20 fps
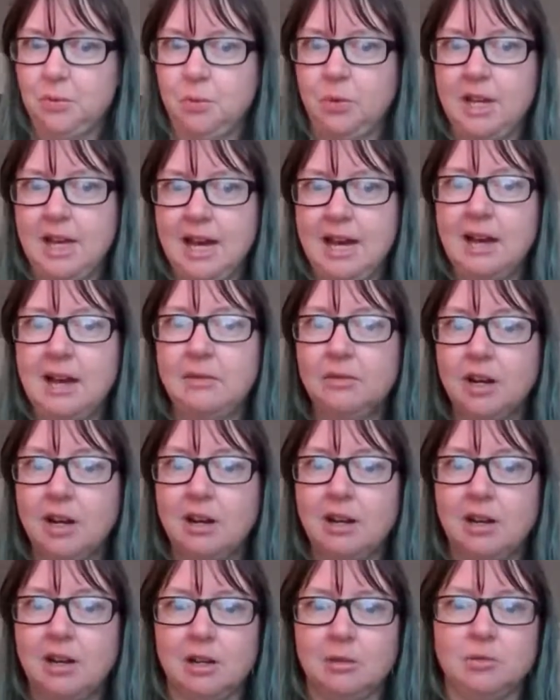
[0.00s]
We have
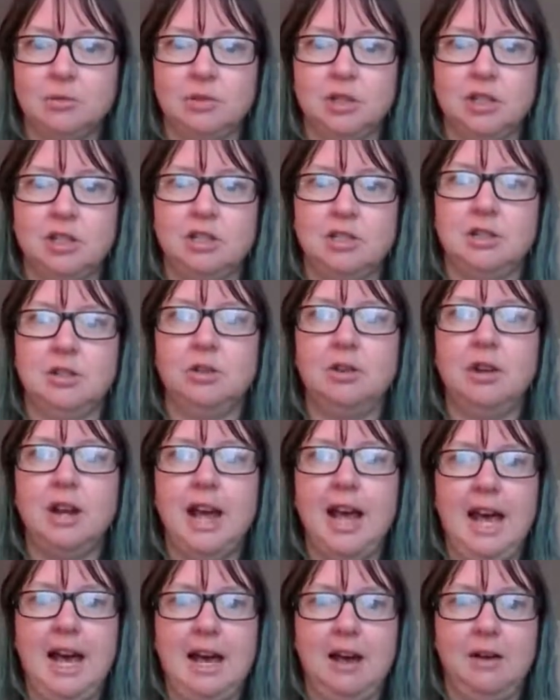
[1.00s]
carbs. We just don't
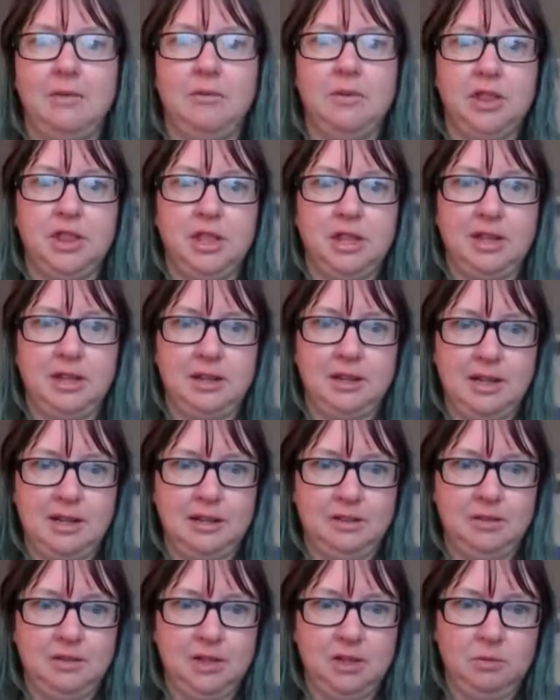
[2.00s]
have the
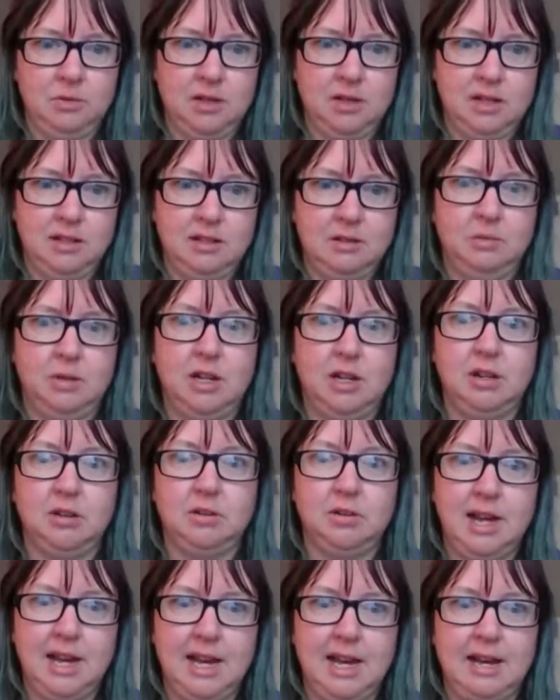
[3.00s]
unhealthy ones, and we
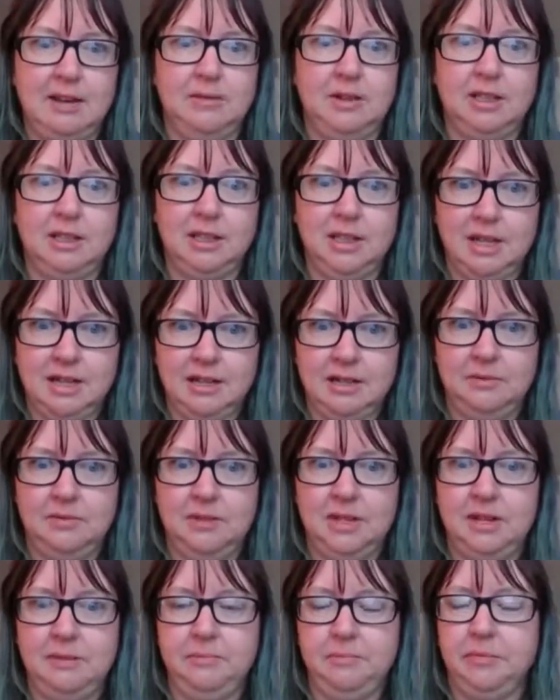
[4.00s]
don't have a lot
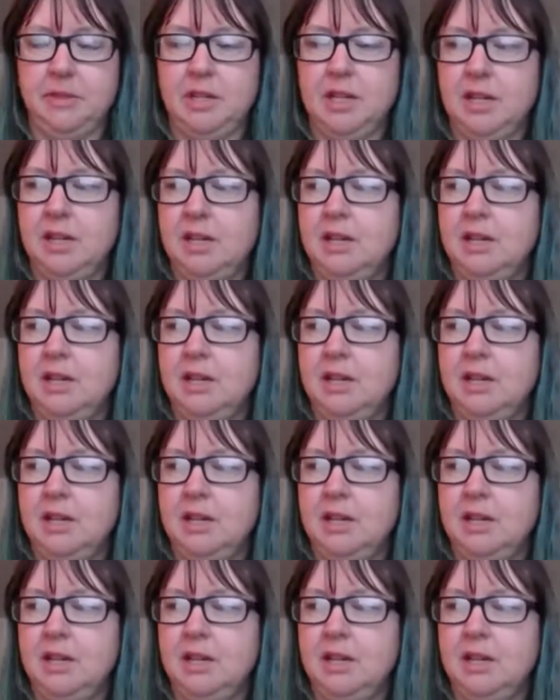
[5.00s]
of them.